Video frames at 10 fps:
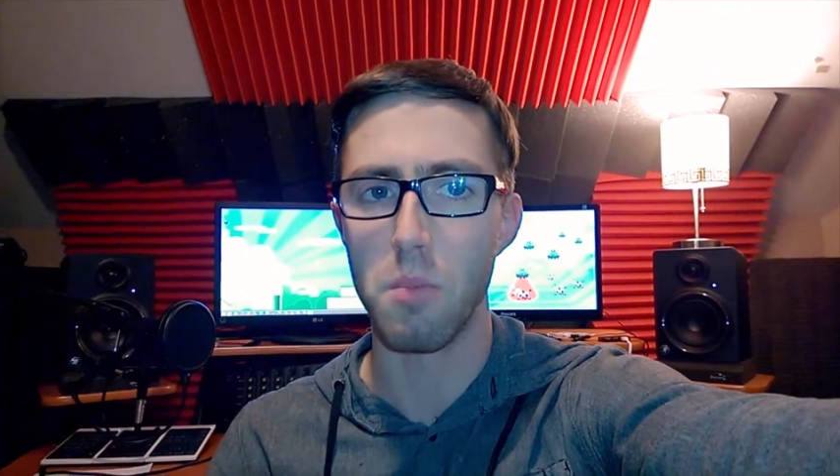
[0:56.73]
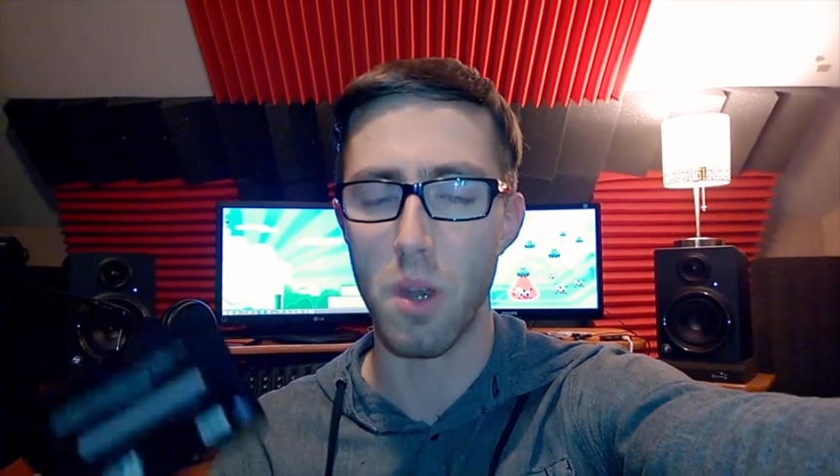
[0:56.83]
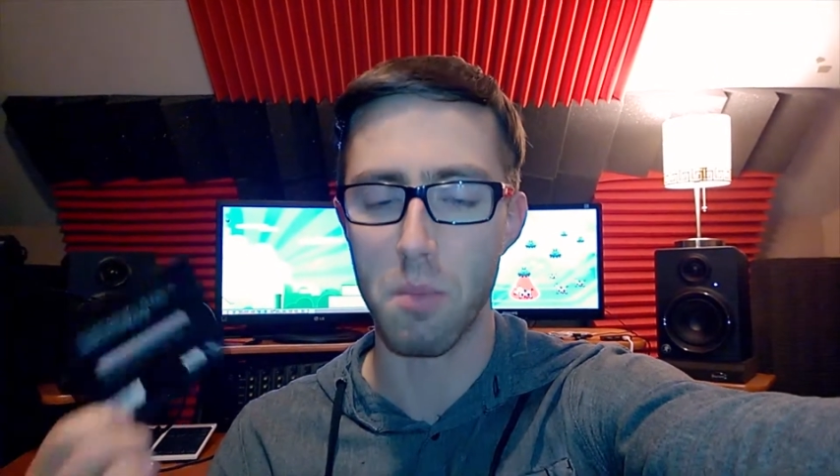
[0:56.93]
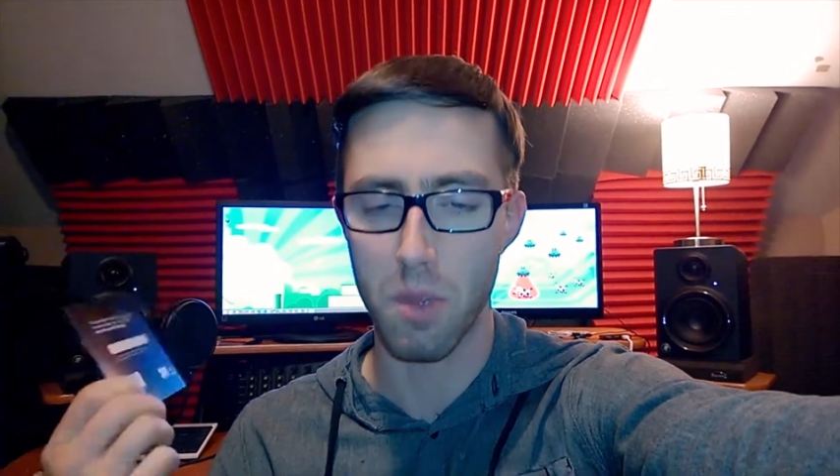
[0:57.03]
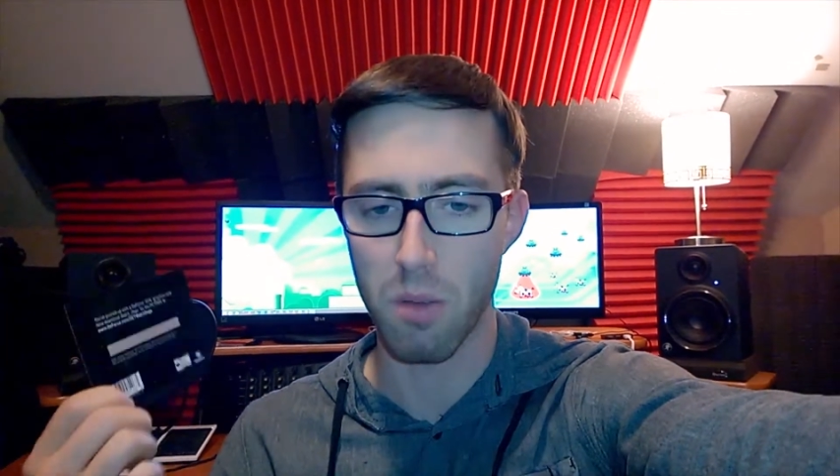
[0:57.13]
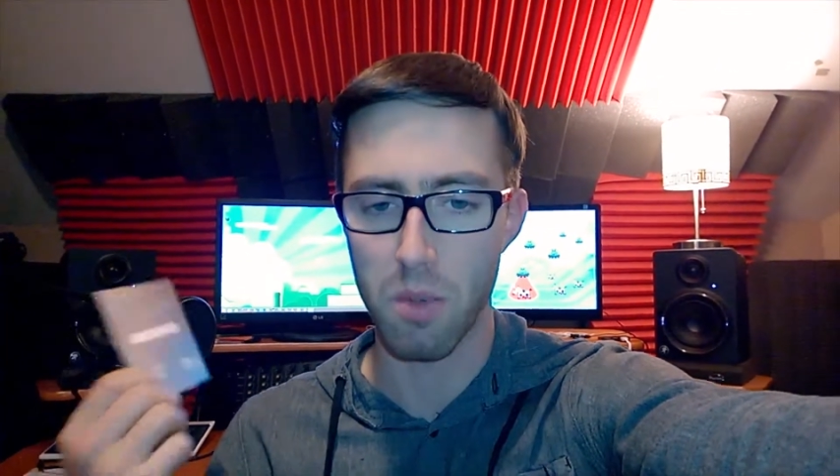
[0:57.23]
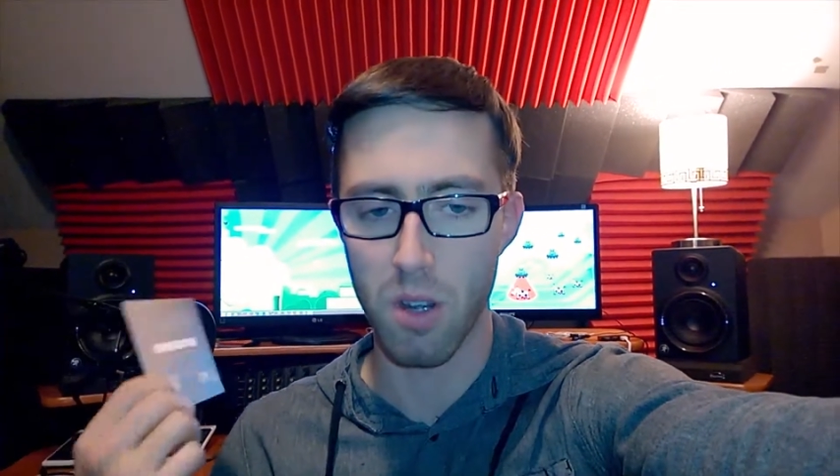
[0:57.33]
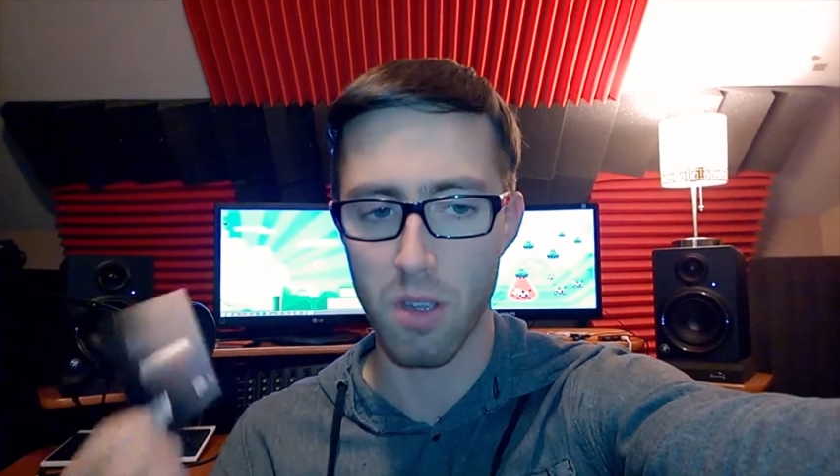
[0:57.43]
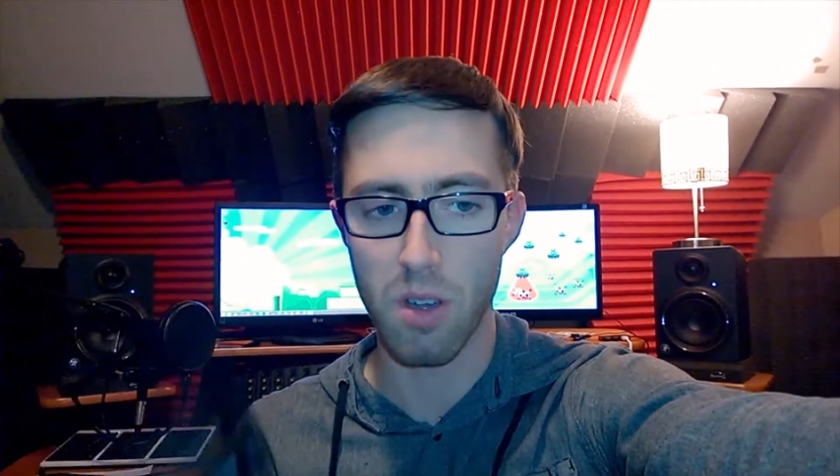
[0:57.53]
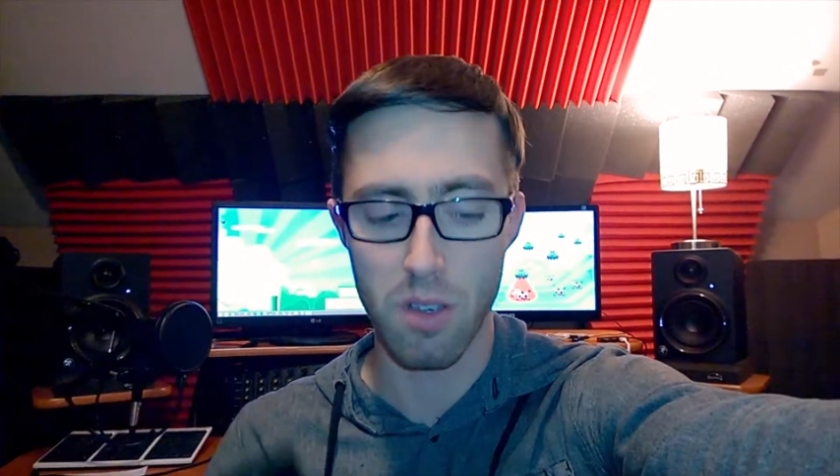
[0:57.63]
But I'm
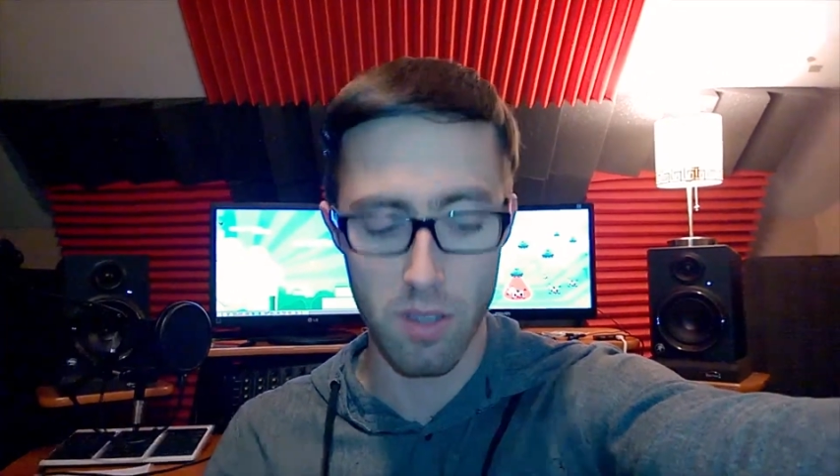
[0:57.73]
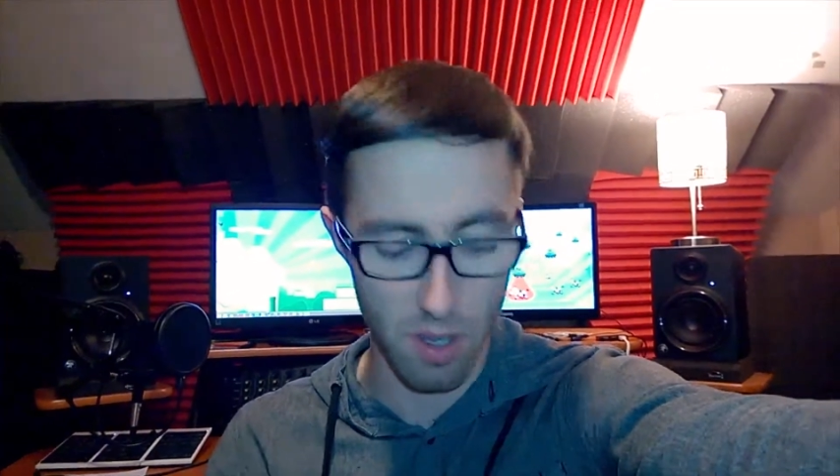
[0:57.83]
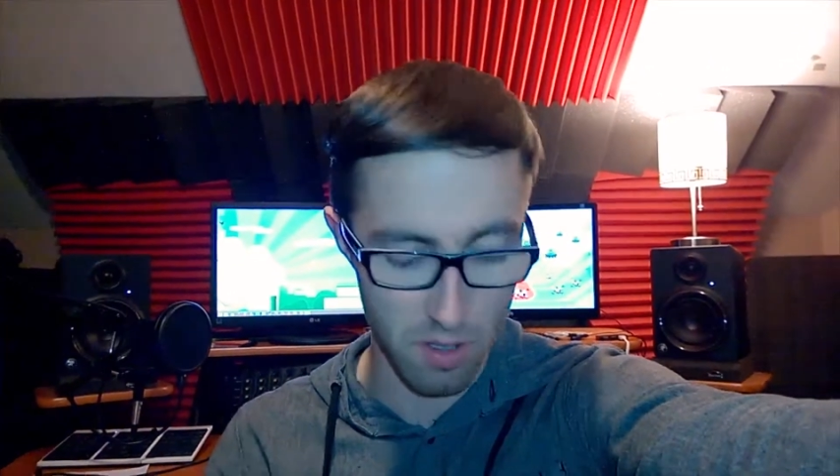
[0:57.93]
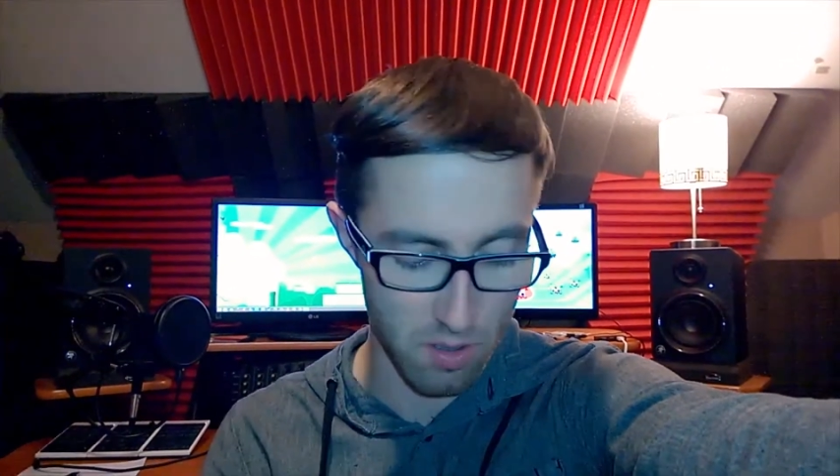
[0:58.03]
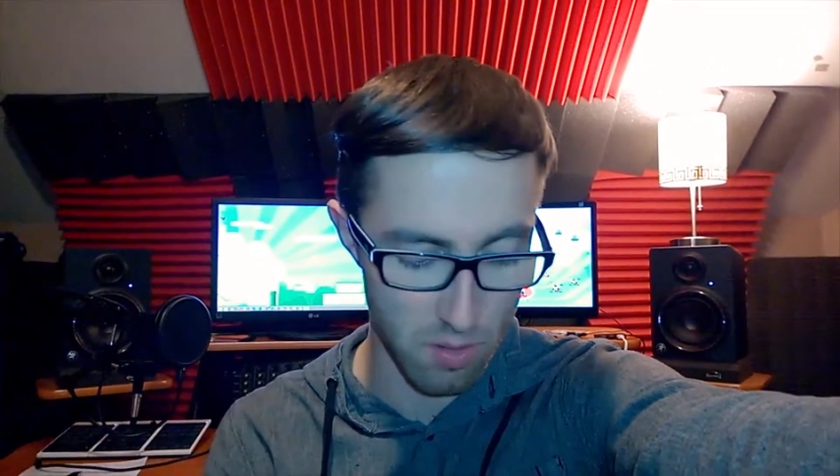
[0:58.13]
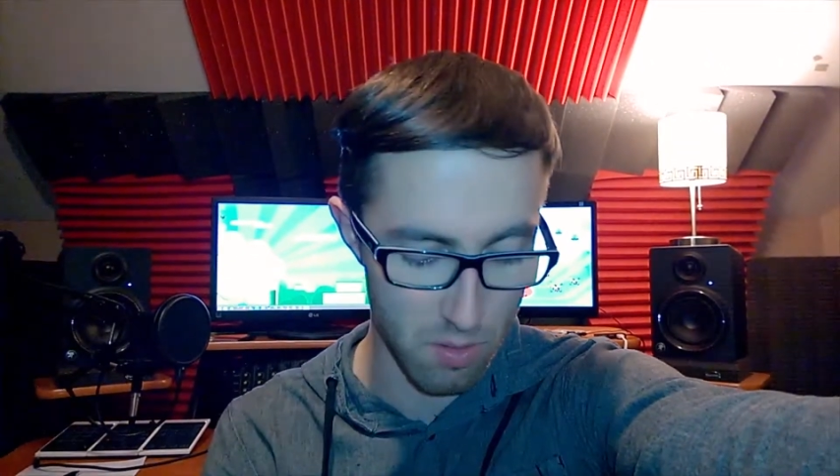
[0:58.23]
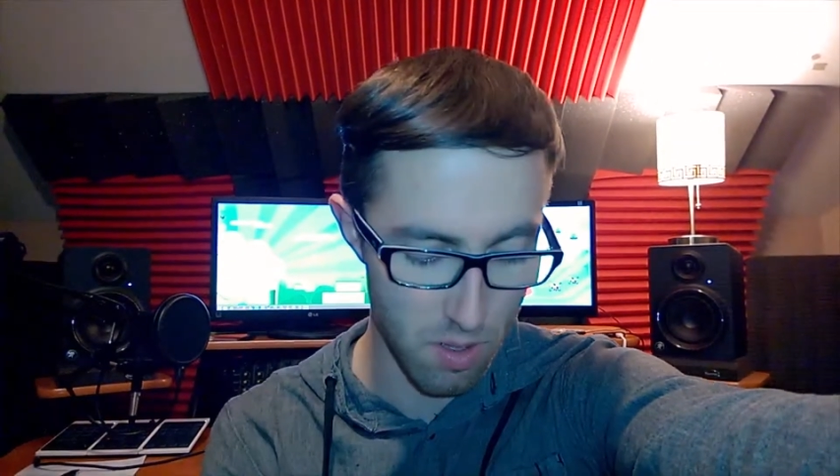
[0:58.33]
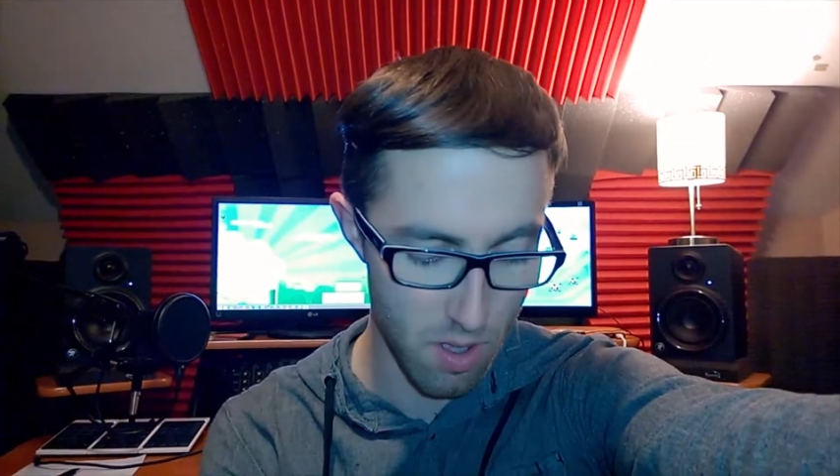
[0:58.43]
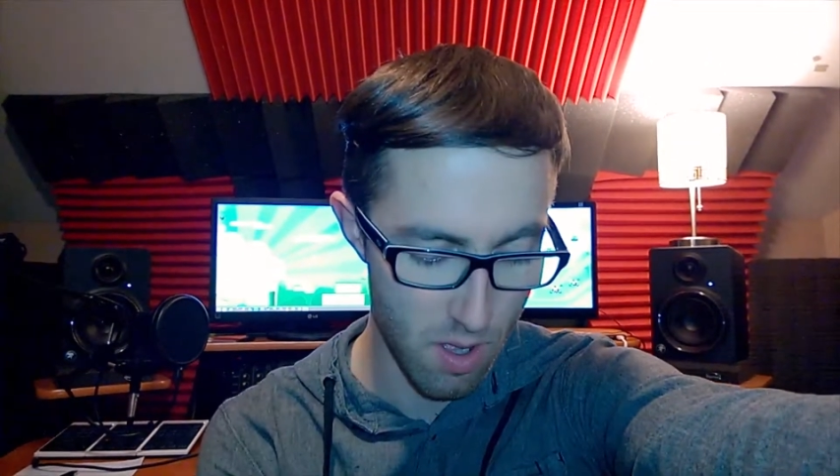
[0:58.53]
gonna contact you